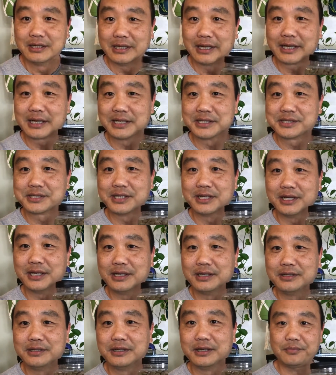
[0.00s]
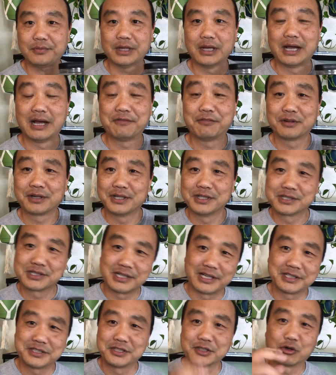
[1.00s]
like I said, Africans
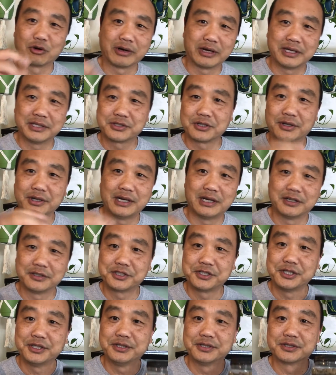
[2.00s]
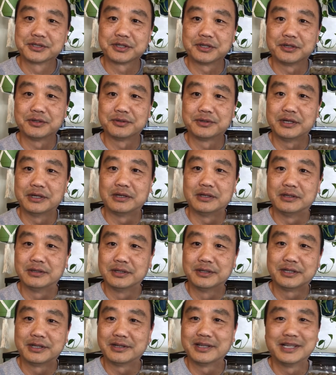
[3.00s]
like to graze on algae, so
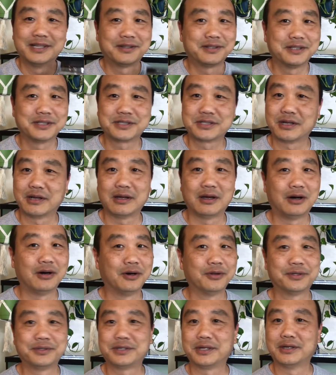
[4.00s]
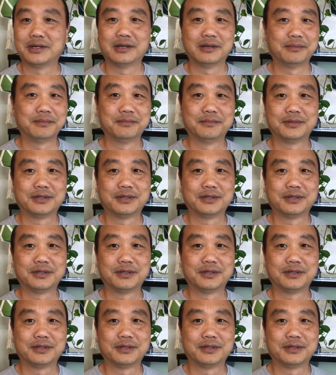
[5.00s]
they'll hit this all the time.